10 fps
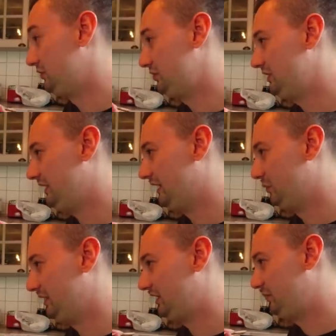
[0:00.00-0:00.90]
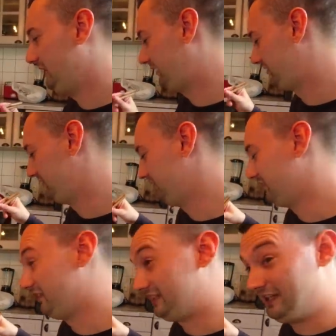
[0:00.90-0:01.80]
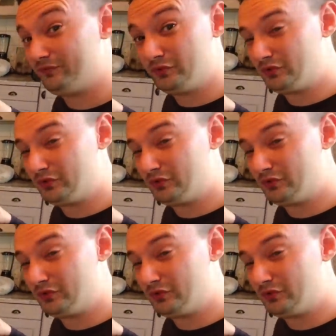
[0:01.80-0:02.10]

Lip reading: But usually I would expect the Thai